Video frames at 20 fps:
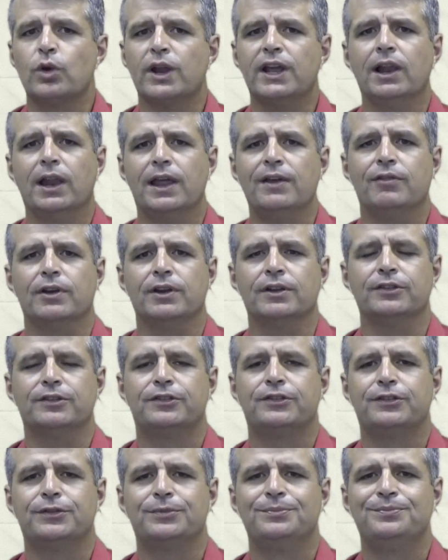real
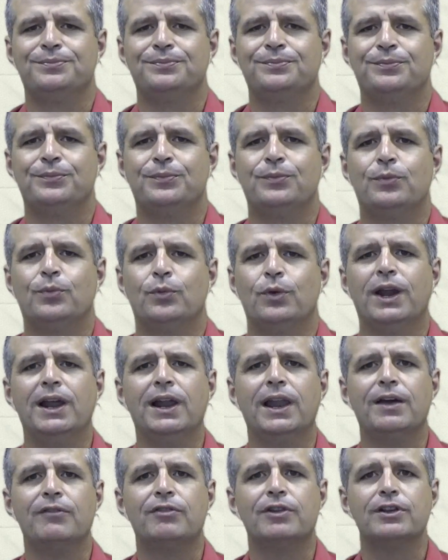evidence.
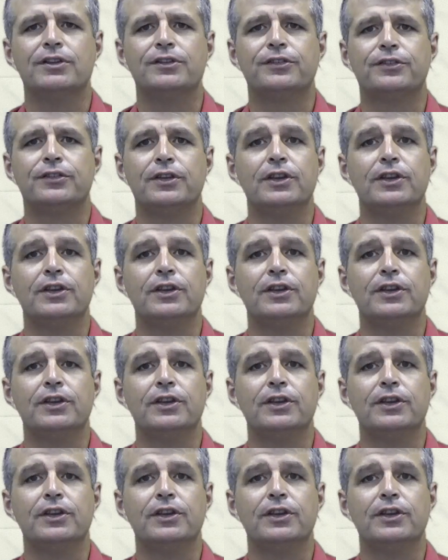Real evidence